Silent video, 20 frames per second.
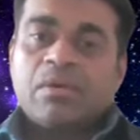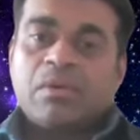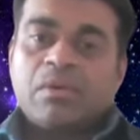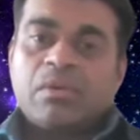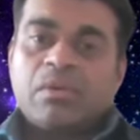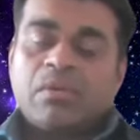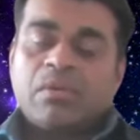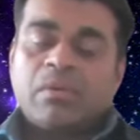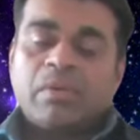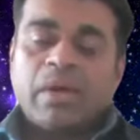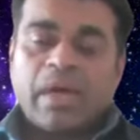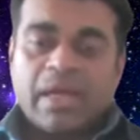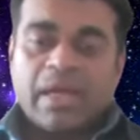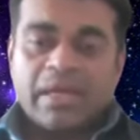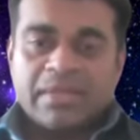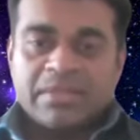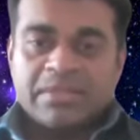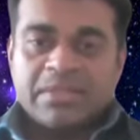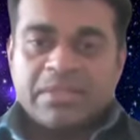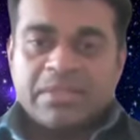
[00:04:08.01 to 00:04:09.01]
or
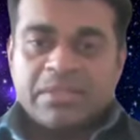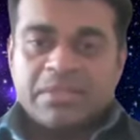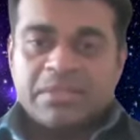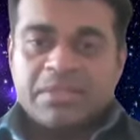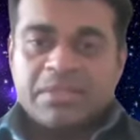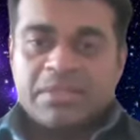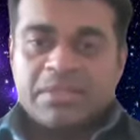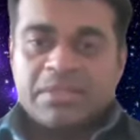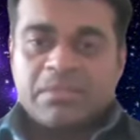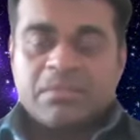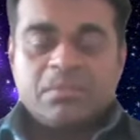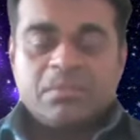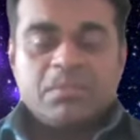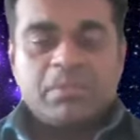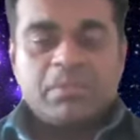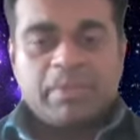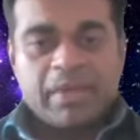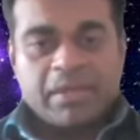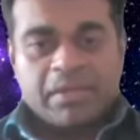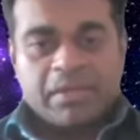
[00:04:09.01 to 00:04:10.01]
acids,
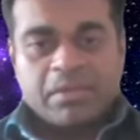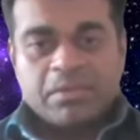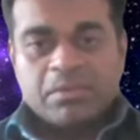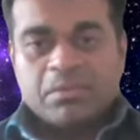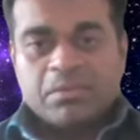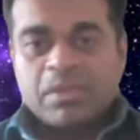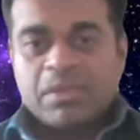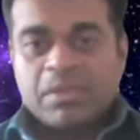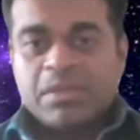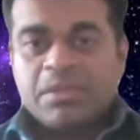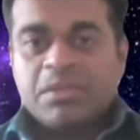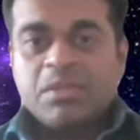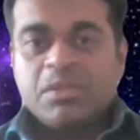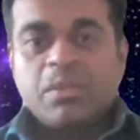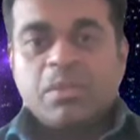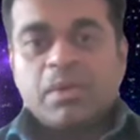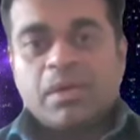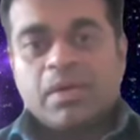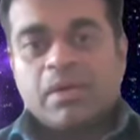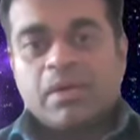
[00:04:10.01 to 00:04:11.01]
depending on whether
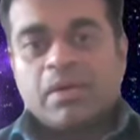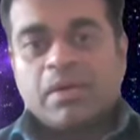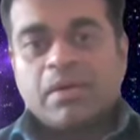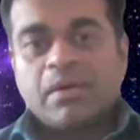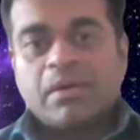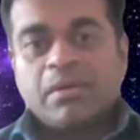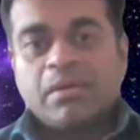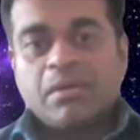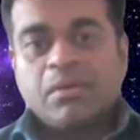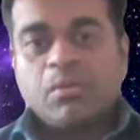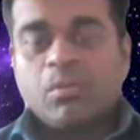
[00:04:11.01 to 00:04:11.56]
you are